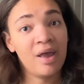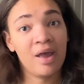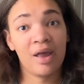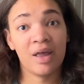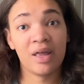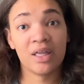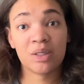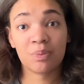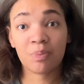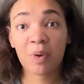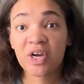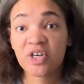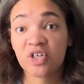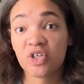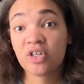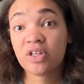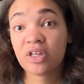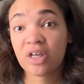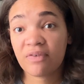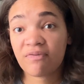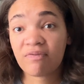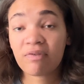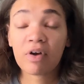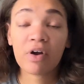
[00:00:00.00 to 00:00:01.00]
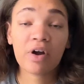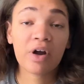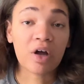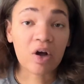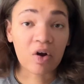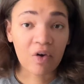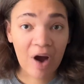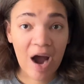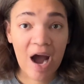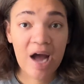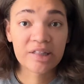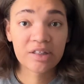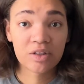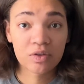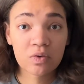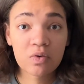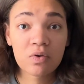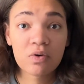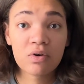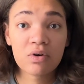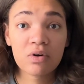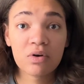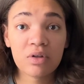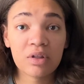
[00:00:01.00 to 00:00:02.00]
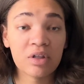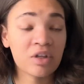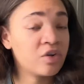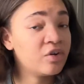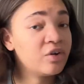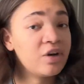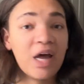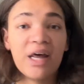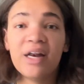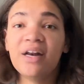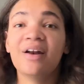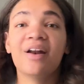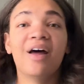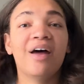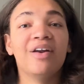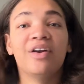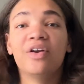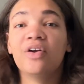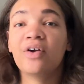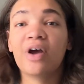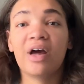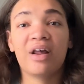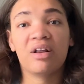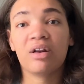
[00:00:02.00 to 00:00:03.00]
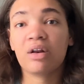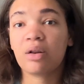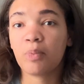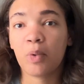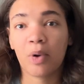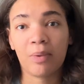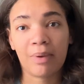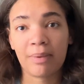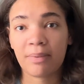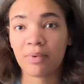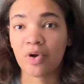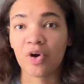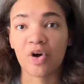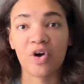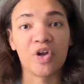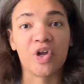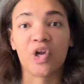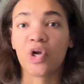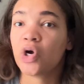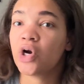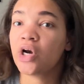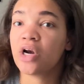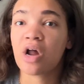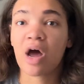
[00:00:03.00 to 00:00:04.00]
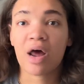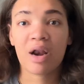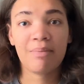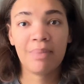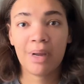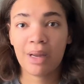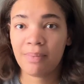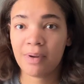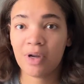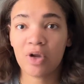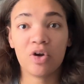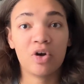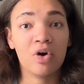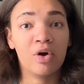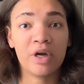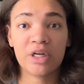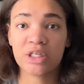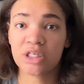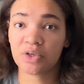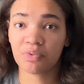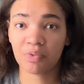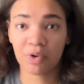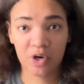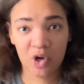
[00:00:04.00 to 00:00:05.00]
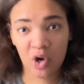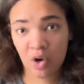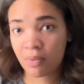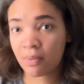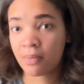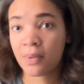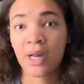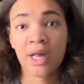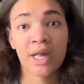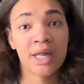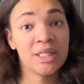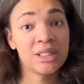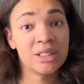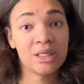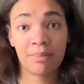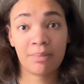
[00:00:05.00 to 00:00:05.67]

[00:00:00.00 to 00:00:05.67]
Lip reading: especially if you're in grad school. You're not an undergrad anymore, baby girl. You're not a baby. You don't get to run home to